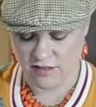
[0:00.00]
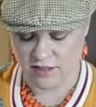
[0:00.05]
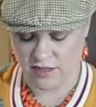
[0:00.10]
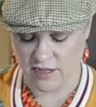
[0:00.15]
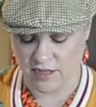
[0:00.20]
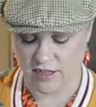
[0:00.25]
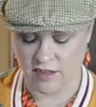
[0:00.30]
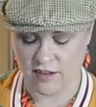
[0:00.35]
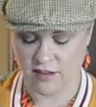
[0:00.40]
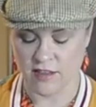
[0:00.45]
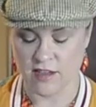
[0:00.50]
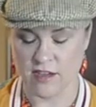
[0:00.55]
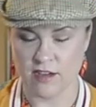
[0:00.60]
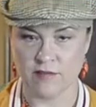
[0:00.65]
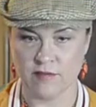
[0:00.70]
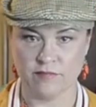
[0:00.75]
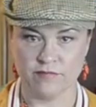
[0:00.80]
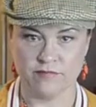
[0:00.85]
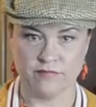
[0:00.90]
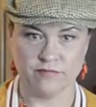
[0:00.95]
Yeah, hear
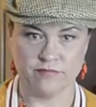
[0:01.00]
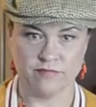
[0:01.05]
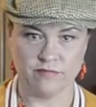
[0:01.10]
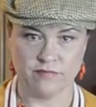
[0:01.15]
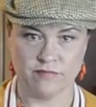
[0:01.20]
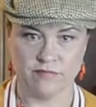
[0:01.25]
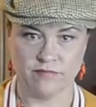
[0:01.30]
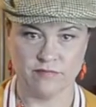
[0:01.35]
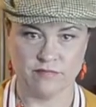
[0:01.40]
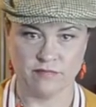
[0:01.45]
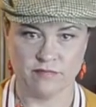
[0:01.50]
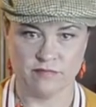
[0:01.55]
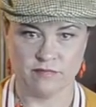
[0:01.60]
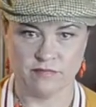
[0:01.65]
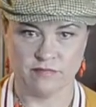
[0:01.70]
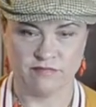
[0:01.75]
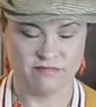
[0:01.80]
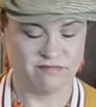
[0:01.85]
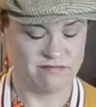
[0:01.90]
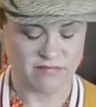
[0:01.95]
that?
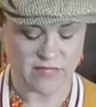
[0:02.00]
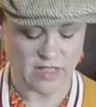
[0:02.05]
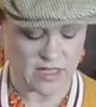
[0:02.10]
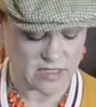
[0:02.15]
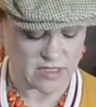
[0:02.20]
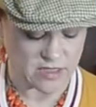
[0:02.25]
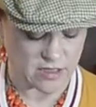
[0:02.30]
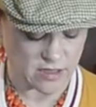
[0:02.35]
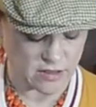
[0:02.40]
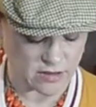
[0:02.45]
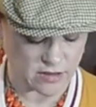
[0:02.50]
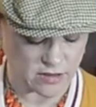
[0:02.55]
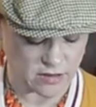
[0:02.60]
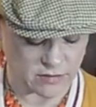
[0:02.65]
That's not